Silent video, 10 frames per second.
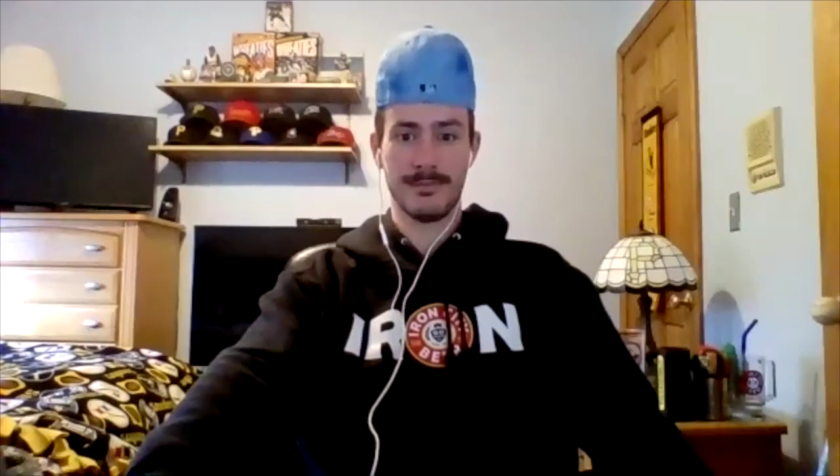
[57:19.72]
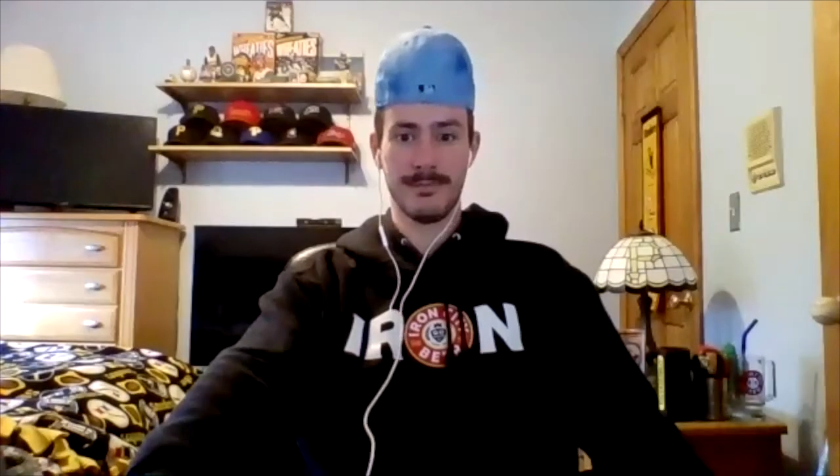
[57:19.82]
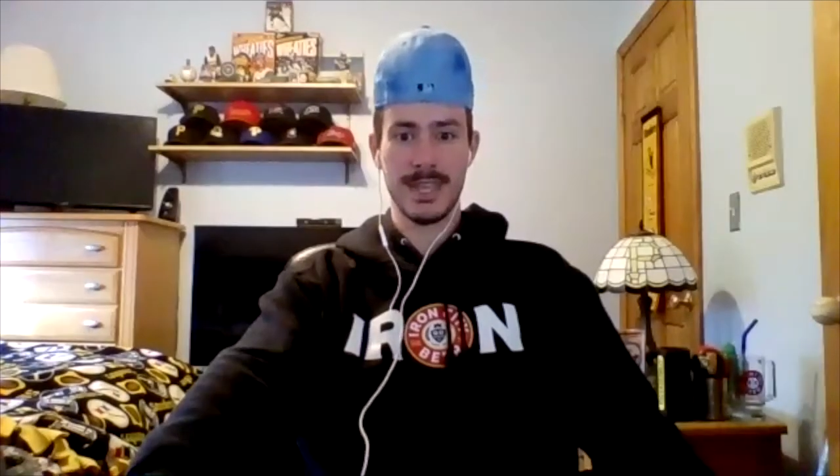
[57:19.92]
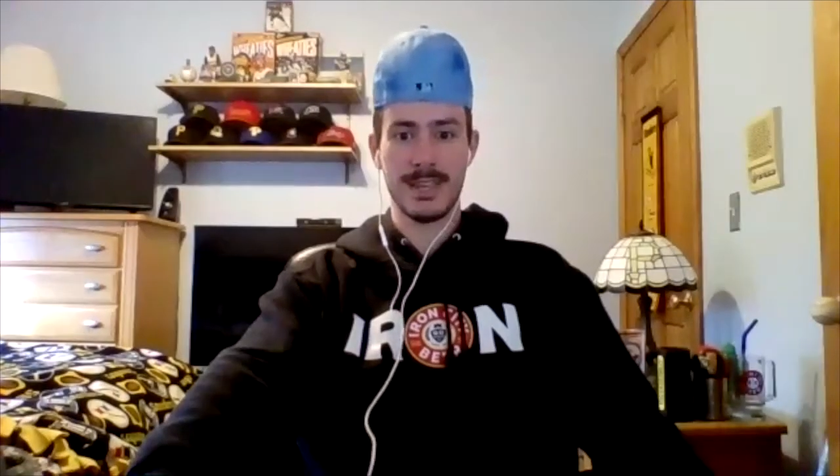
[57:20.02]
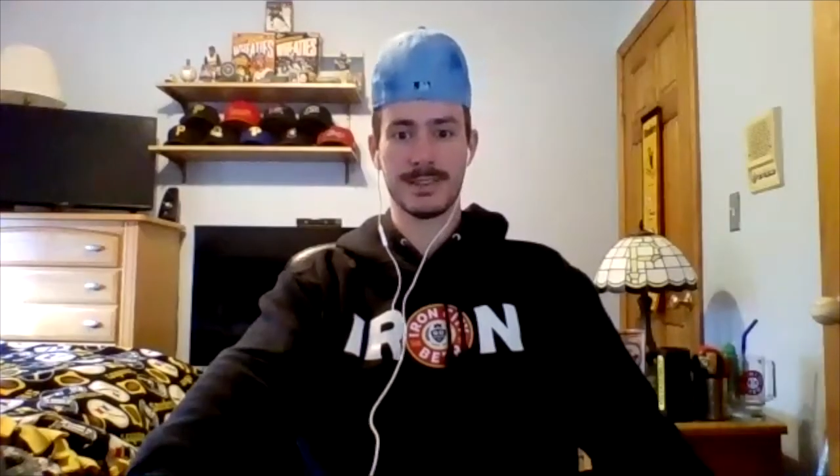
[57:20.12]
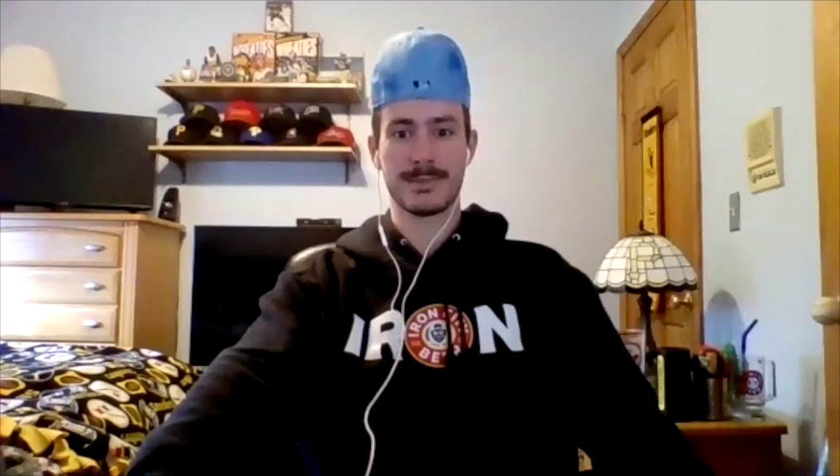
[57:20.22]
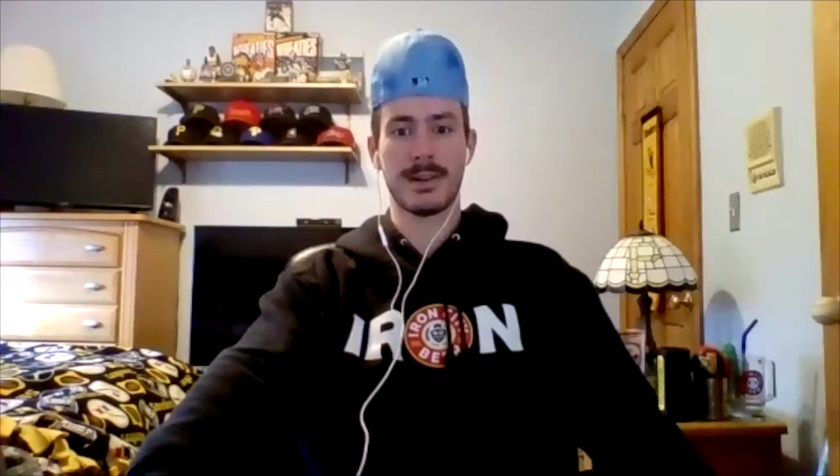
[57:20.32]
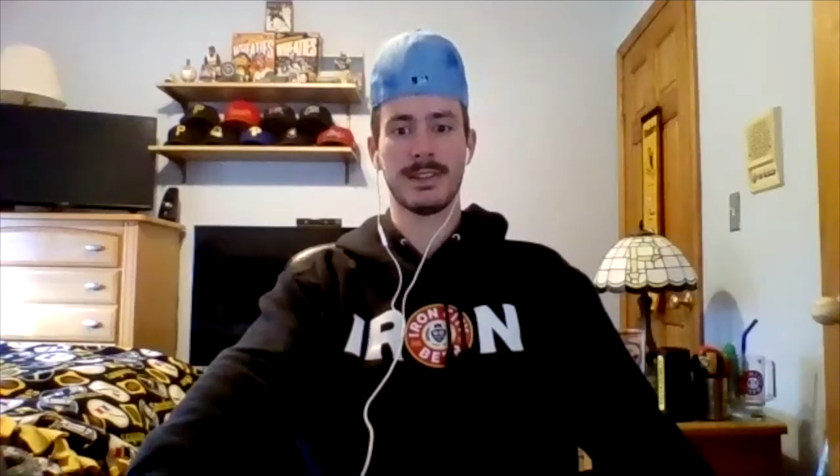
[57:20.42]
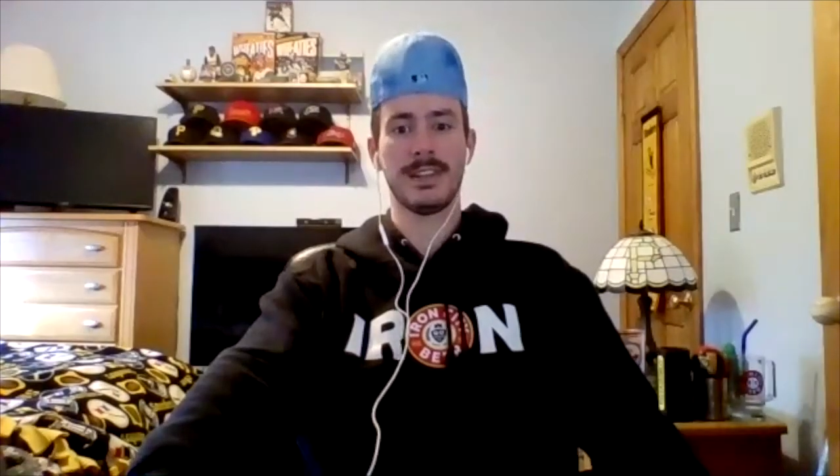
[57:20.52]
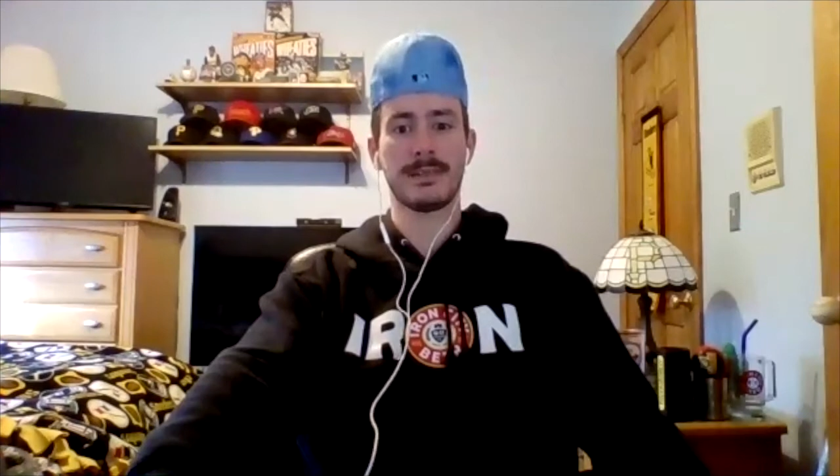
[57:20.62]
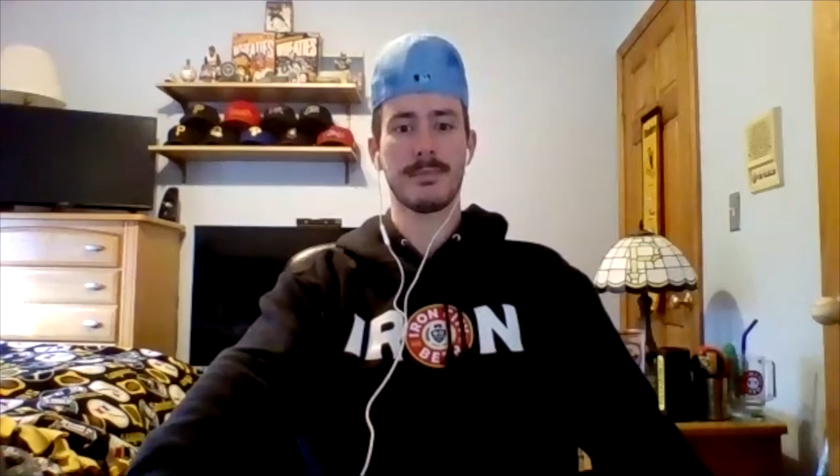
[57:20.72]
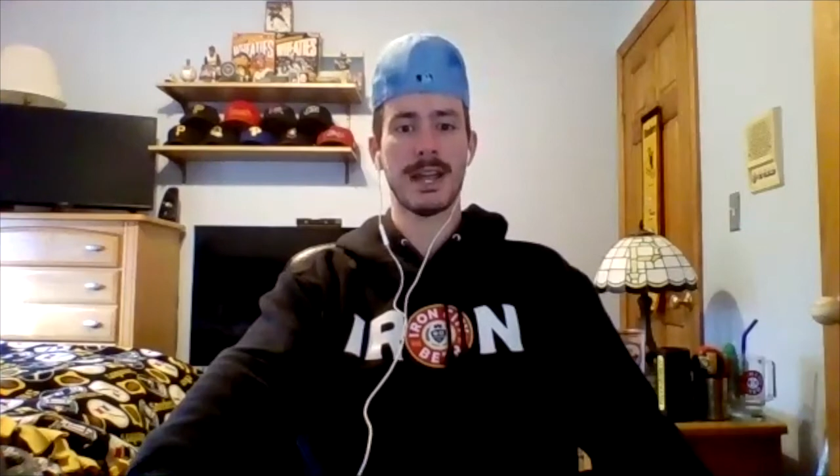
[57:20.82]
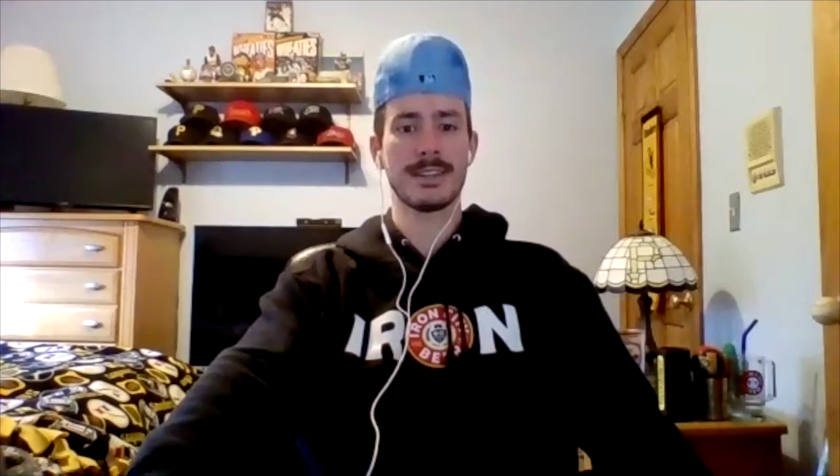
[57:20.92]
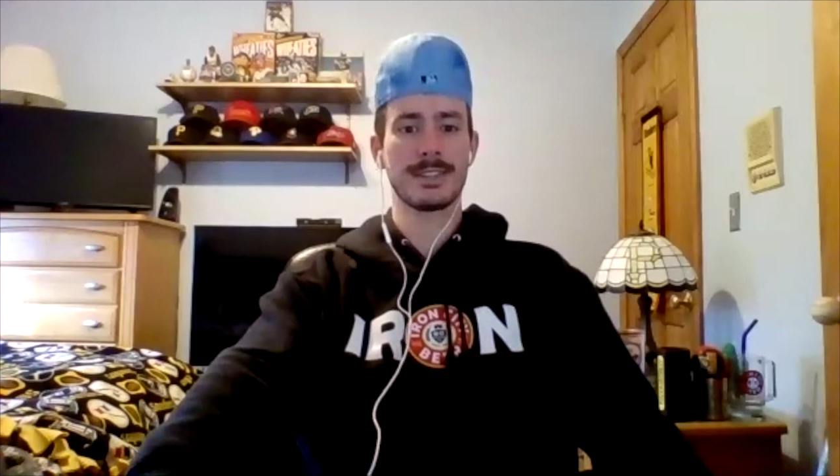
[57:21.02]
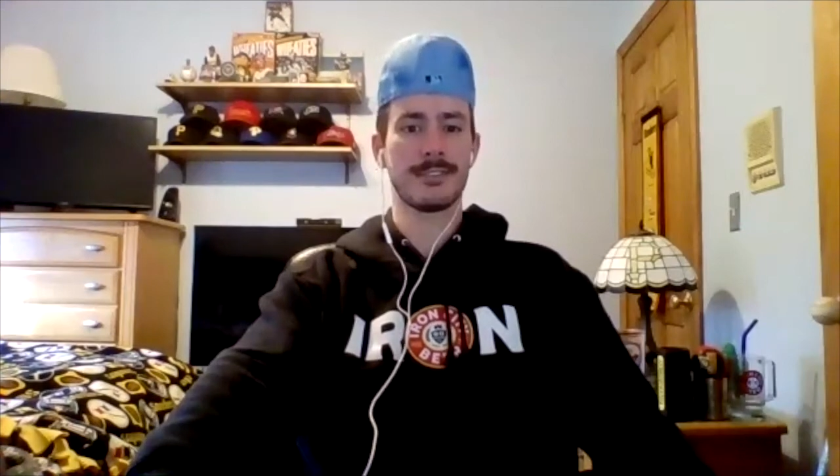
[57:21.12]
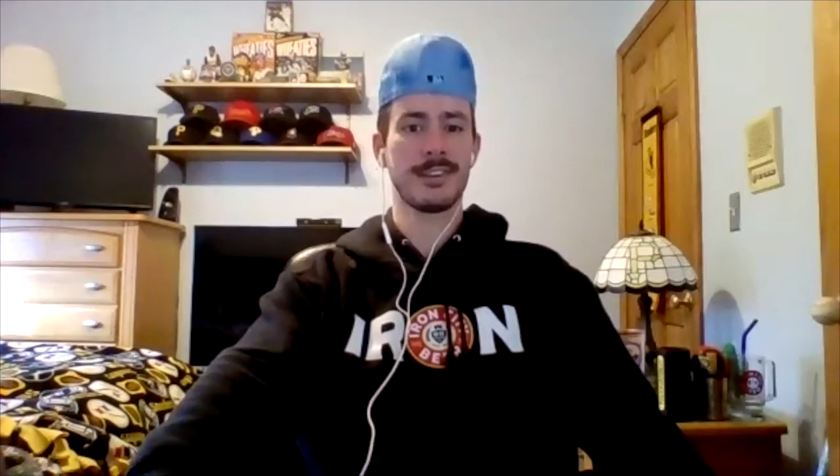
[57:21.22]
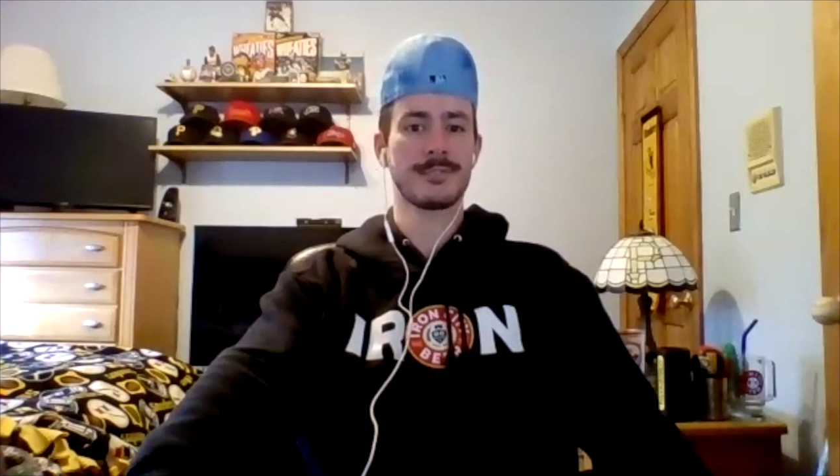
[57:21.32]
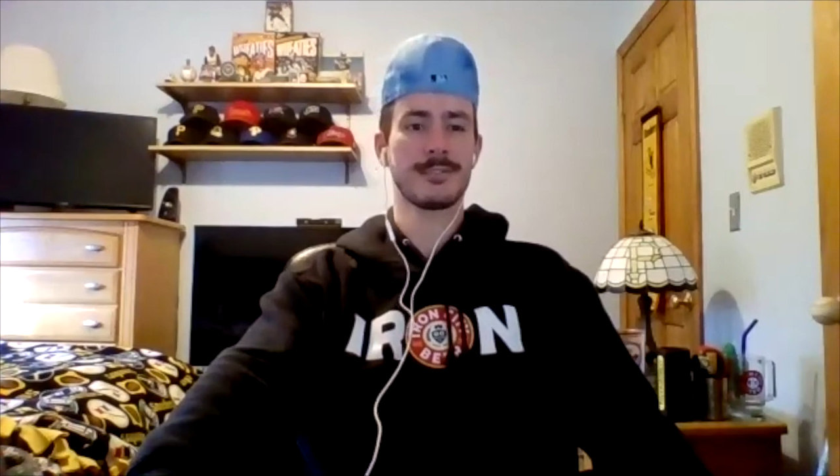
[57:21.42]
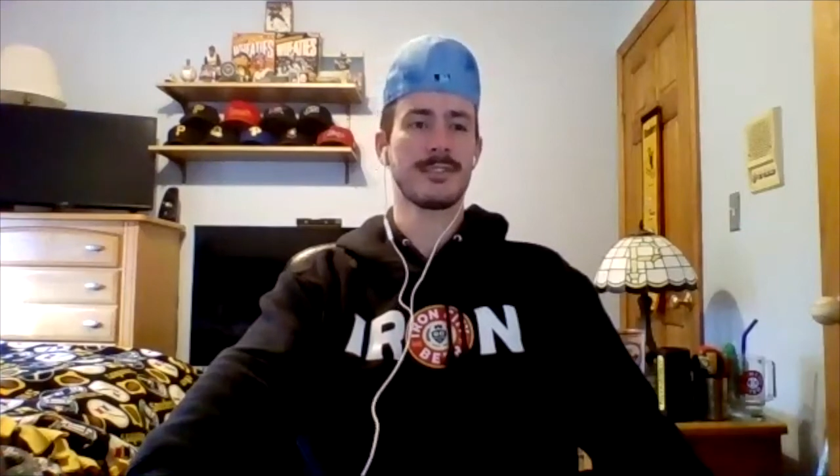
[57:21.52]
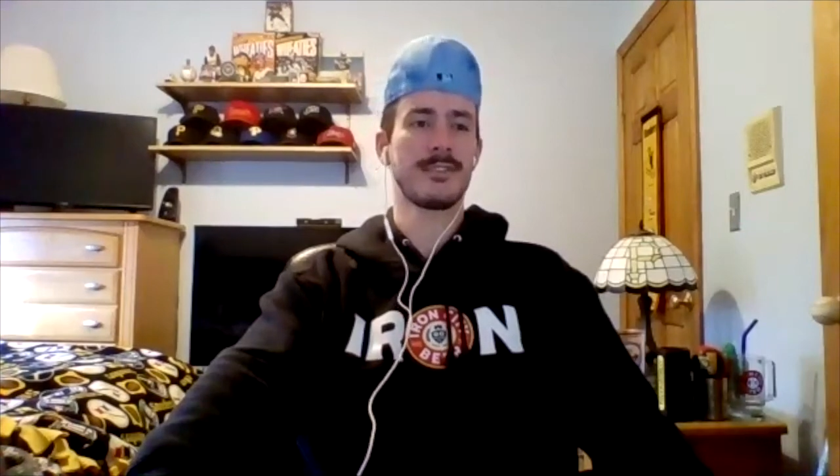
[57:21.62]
Me, it's probably like minus 300.